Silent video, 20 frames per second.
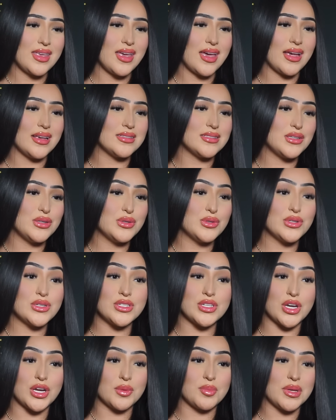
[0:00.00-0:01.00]
I see you
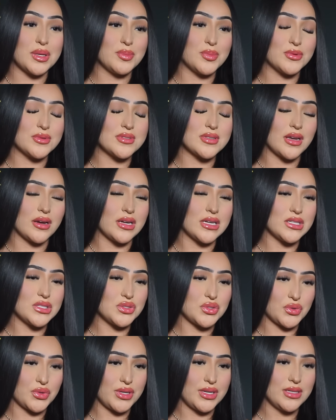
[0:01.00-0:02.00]
share people's scary
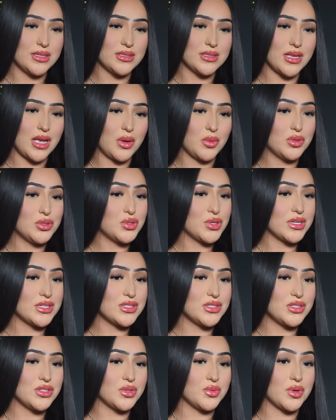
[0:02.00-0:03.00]
stories. I will
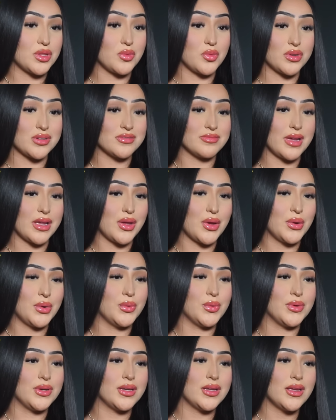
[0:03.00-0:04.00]
trust you with one of my
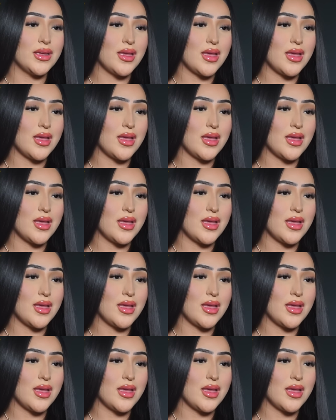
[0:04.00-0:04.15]
own.